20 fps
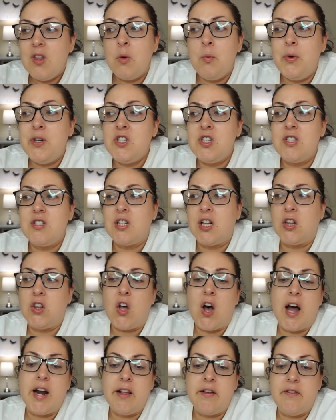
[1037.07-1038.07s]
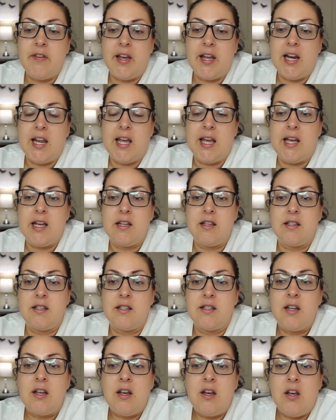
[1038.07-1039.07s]
which is a lot of it
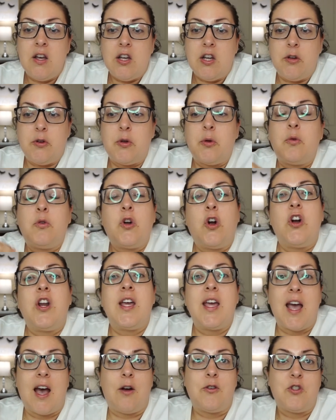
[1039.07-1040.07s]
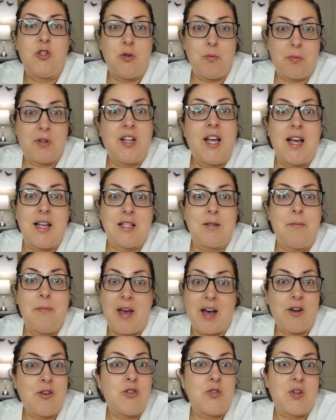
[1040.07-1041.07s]
is, you know, learning how to place
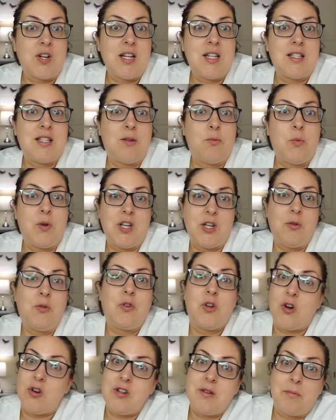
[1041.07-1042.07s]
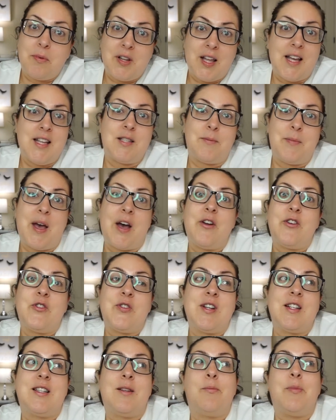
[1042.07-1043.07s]
boundaries. And when you learn to place
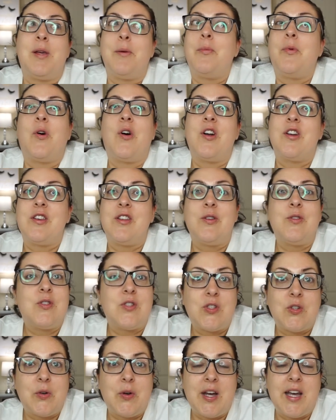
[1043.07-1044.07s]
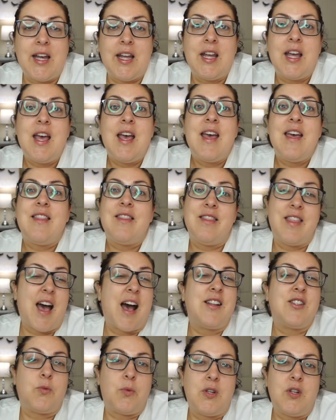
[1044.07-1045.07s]
boundaries and people aren't used to it,
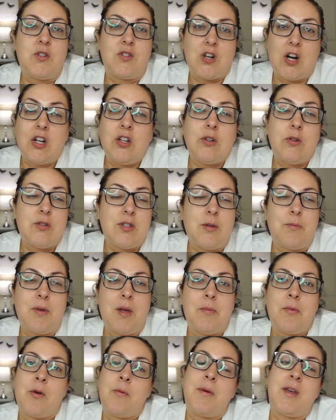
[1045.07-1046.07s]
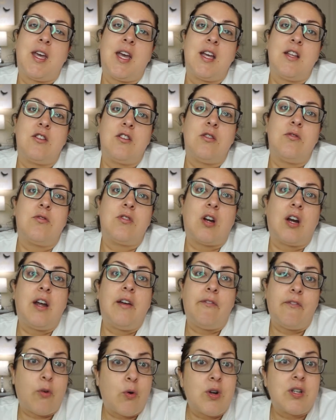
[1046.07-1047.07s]
that's when you start losing people because you start
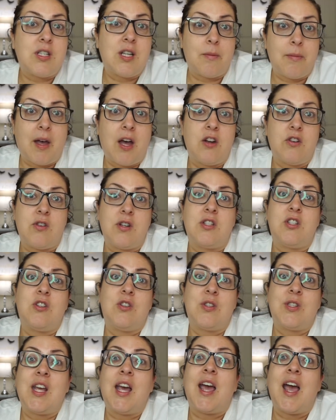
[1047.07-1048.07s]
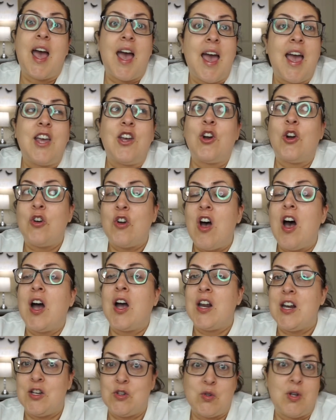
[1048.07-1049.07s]
enforcing boundaries and you say, hey, you're
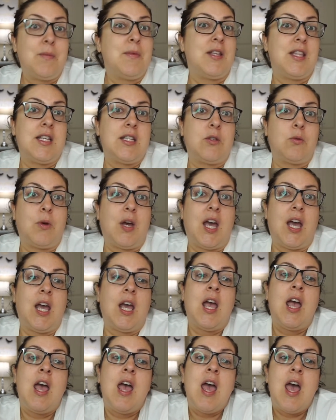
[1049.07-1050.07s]
not going to treat me this way.